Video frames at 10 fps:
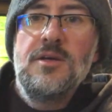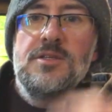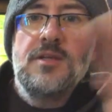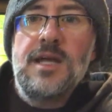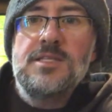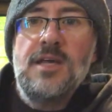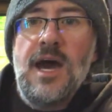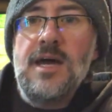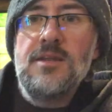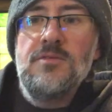So that's
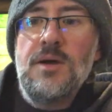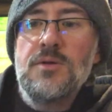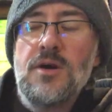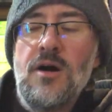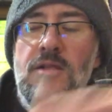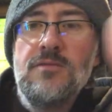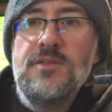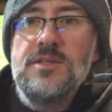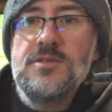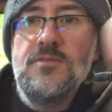that. Do that with all of
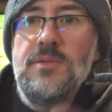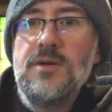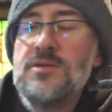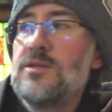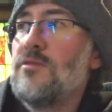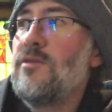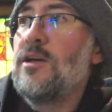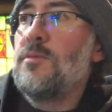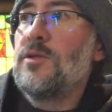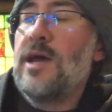these new beers. They're
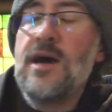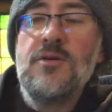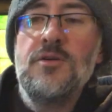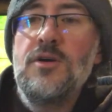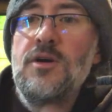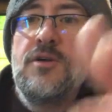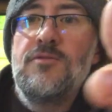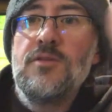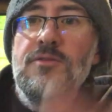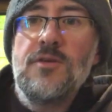available now
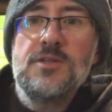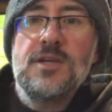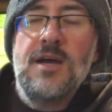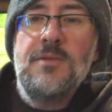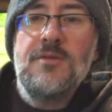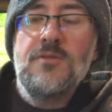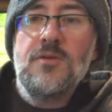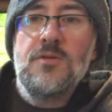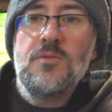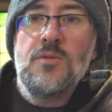for the first time
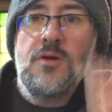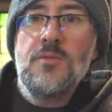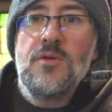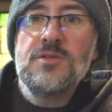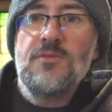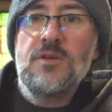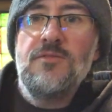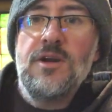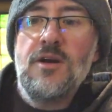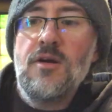ever. Our brewers have worked
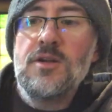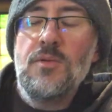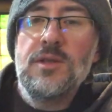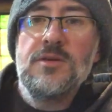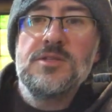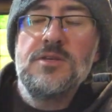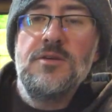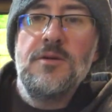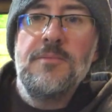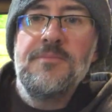very hard to bring those to
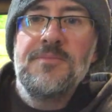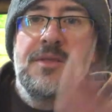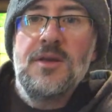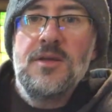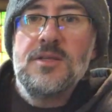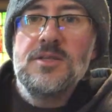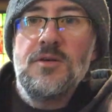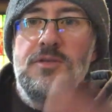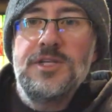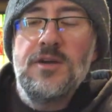you.
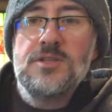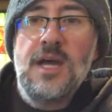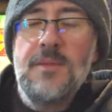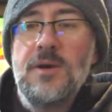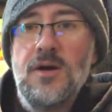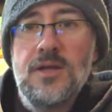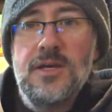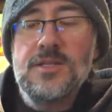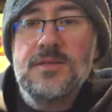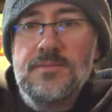So cheers and happy
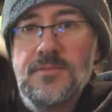holidays.